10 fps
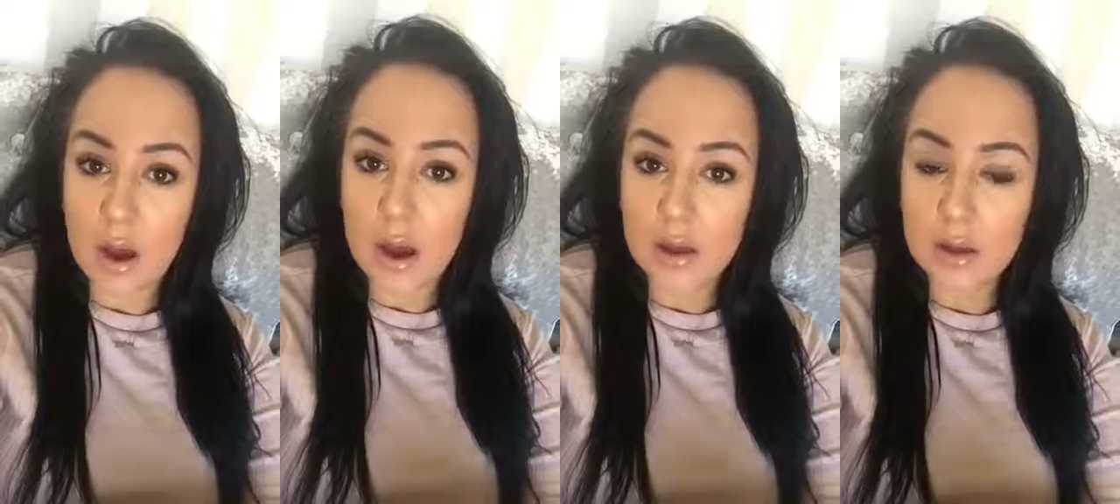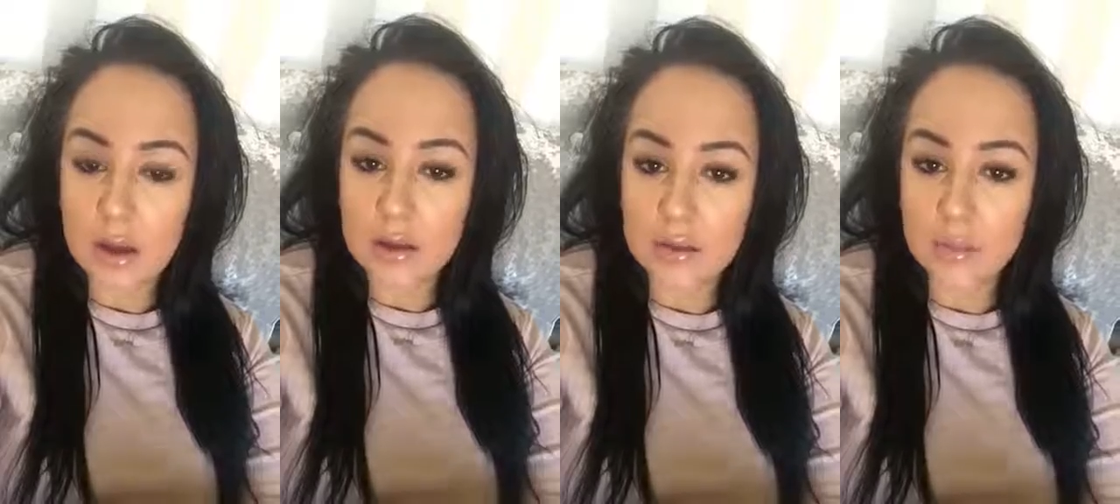Like,
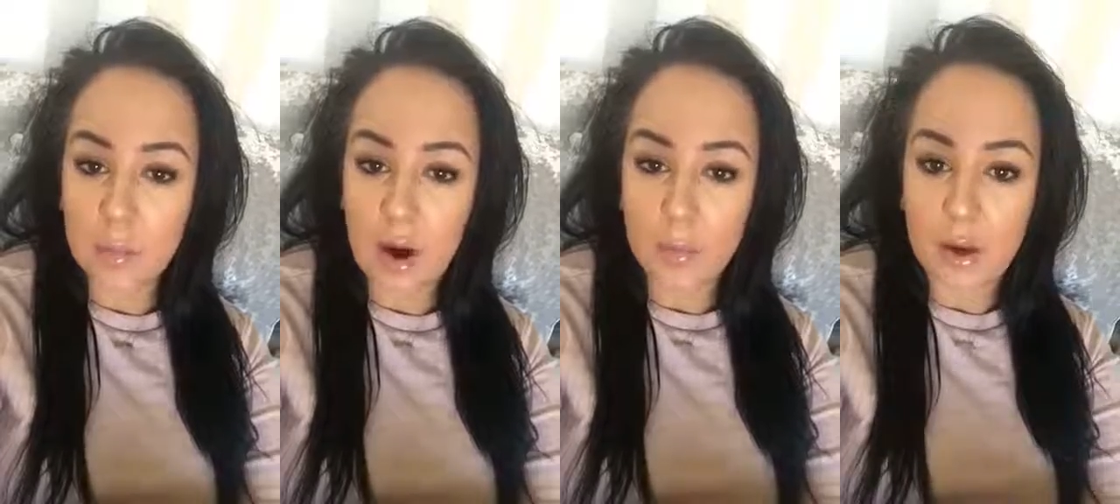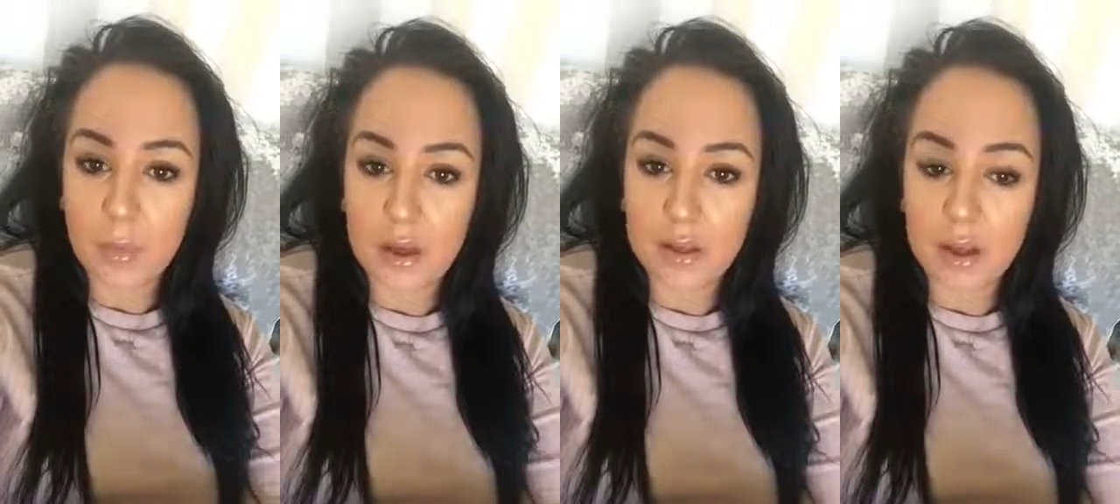it's part of my
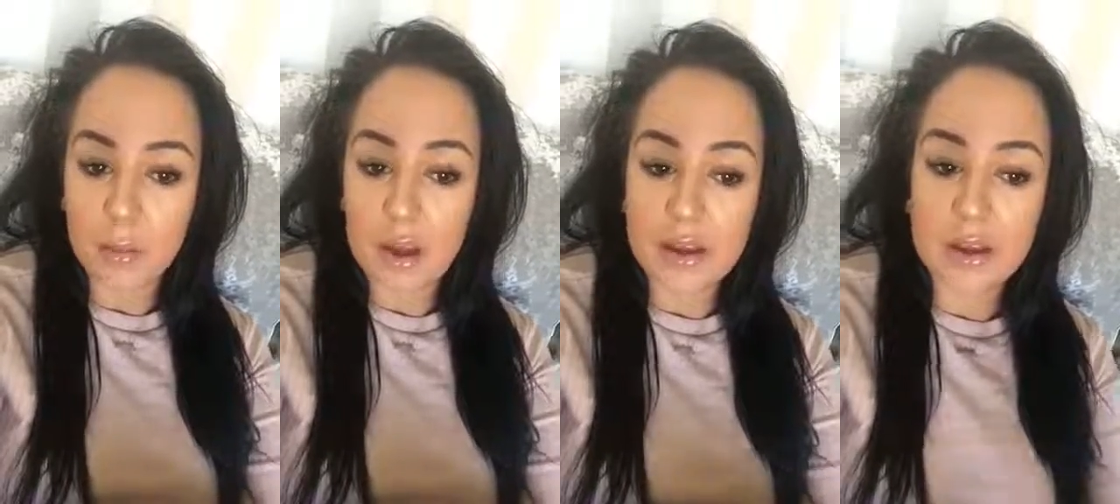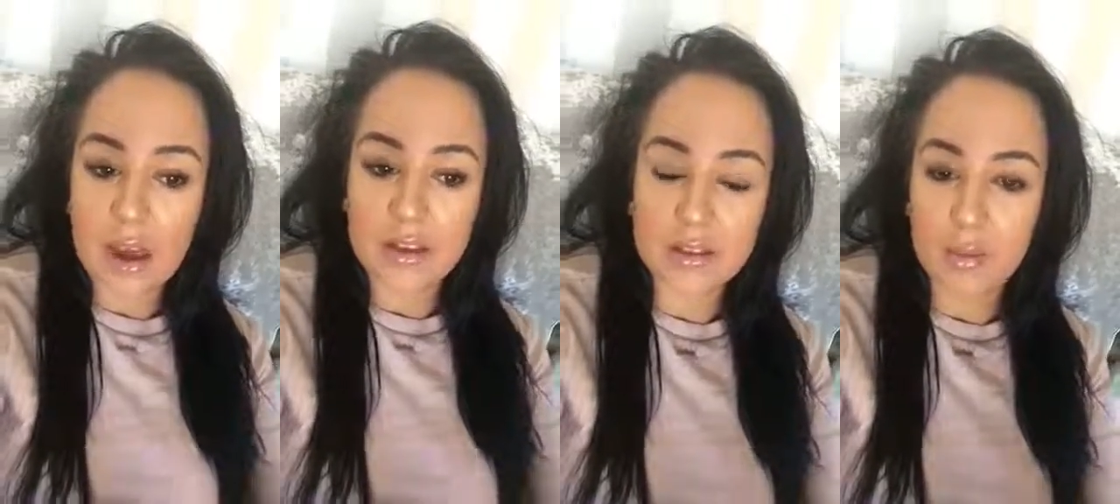week that I'm like,
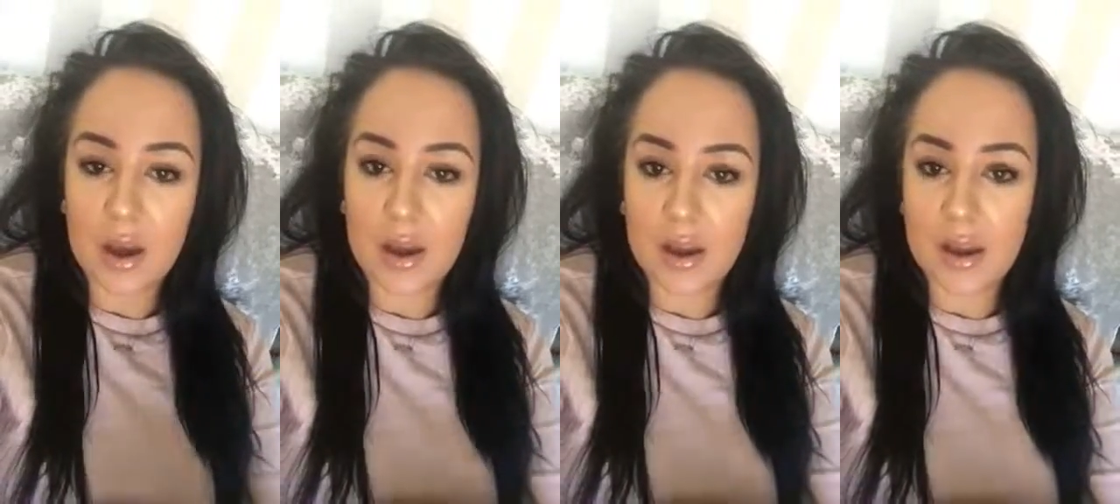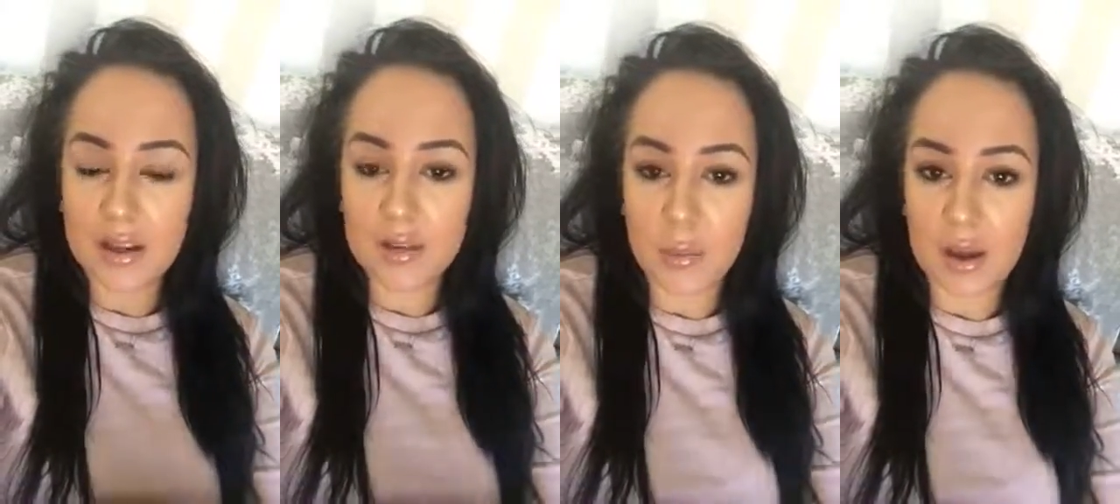yes, finally I
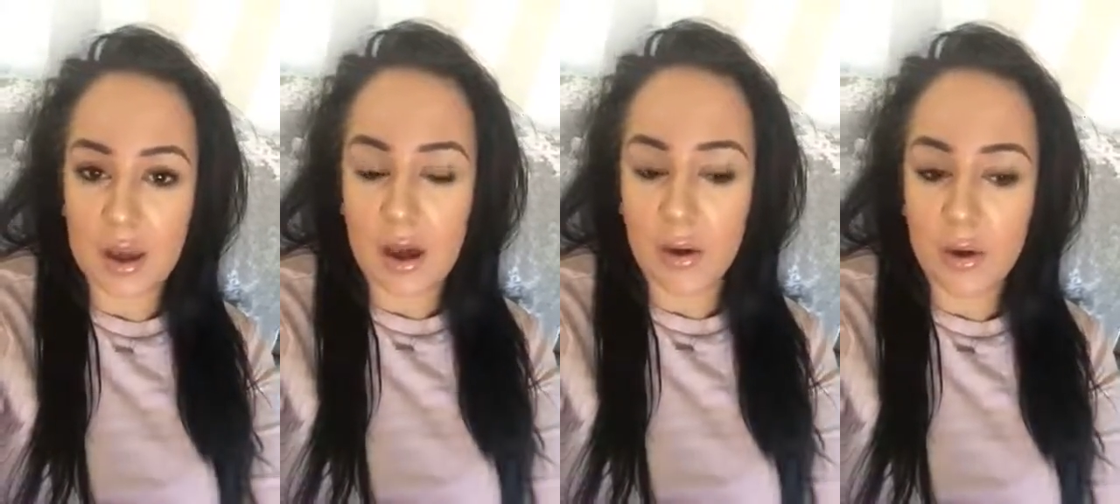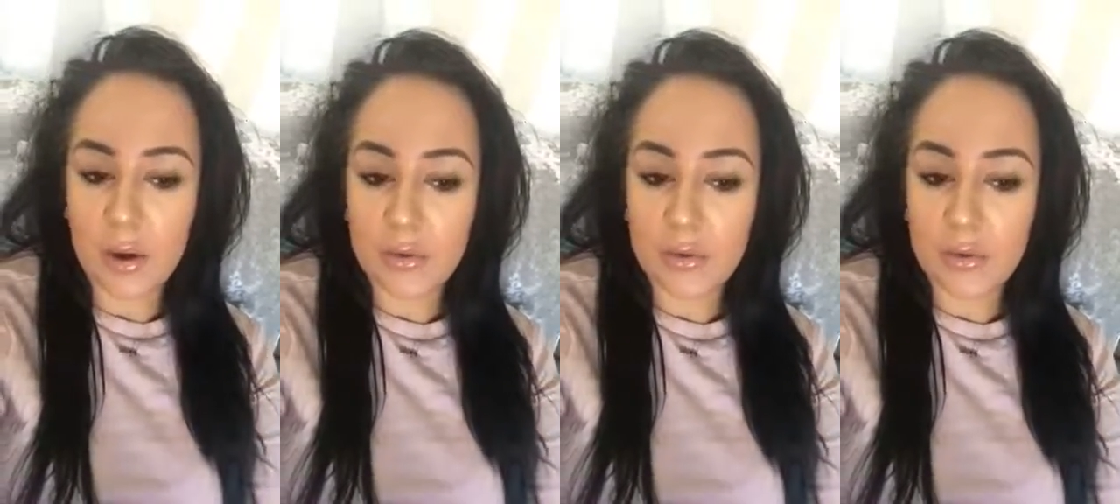get to work out.